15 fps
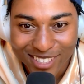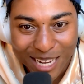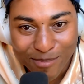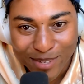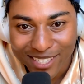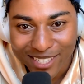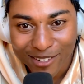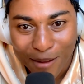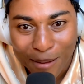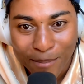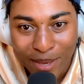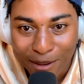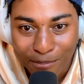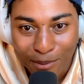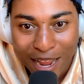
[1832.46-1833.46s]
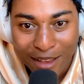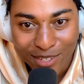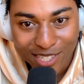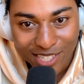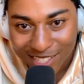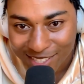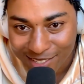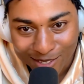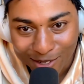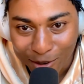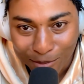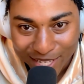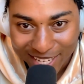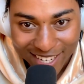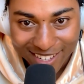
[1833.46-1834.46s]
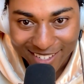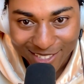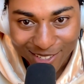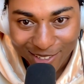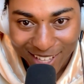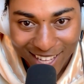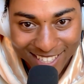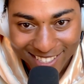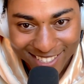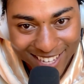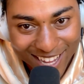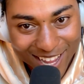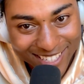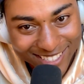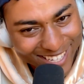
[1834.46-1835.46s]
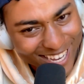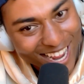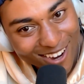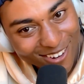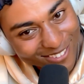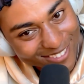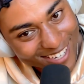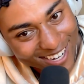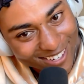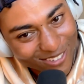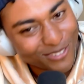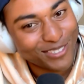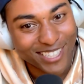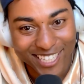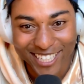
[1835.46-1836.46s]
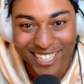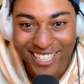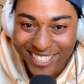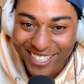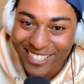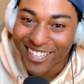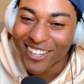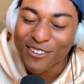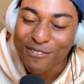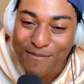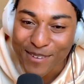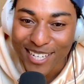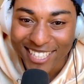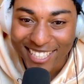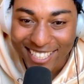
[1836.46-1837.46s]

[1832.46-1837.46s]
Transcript: I mean, if I make it private, Jesus gonna be there. So like, does that count? I don't, but